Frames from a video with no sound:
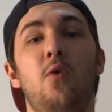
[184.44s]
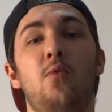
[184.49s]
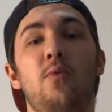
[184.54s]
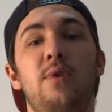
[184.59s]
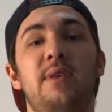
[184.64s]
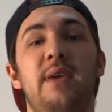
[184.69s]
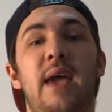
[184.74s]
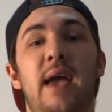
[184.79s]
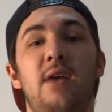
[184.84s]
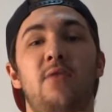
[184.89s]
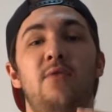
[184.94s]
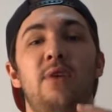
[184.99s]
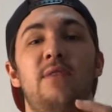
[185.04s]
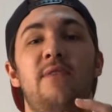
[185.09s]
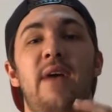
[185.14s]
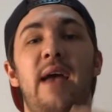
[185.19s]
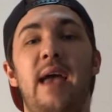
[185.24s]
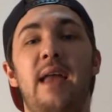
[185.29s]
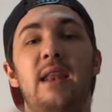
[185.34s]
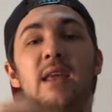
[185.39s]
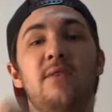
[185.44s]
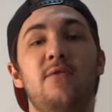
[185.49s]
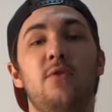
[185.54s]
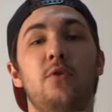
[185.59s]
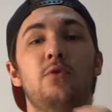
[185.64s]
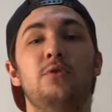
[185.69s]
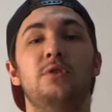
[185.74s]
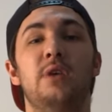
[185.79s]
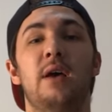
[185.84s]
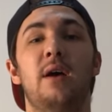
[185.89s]
with getting rid of any of
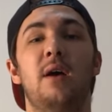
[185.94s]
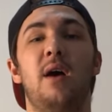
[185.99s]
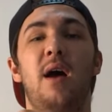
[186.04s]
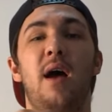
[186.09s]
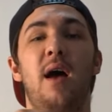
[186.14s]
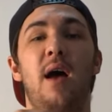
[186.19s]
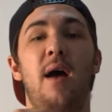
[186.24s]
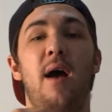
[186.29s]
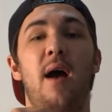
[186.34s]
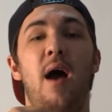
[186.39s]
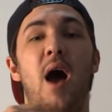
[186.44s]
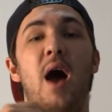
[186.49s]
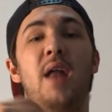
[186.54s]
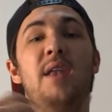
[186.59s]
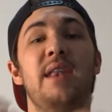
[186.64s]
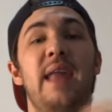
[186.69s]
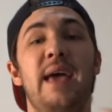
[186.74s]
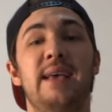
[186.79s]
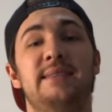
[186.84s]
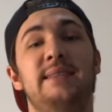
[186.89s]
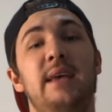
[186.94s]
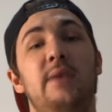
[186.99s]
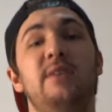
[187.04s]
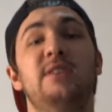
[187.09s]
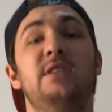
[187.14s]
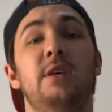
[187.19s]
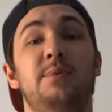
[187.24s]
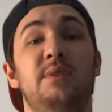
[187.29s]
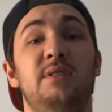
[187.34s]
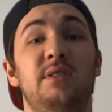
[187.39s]
those unnecessary
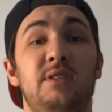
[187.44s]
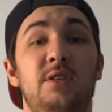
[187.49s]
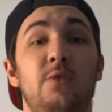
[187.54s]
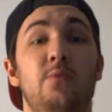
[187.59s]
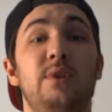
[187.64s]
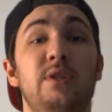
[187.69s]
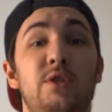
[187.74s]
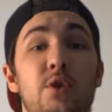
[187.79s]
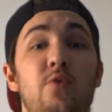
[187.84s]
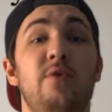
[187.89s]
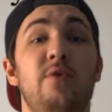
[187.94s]
substances that we don't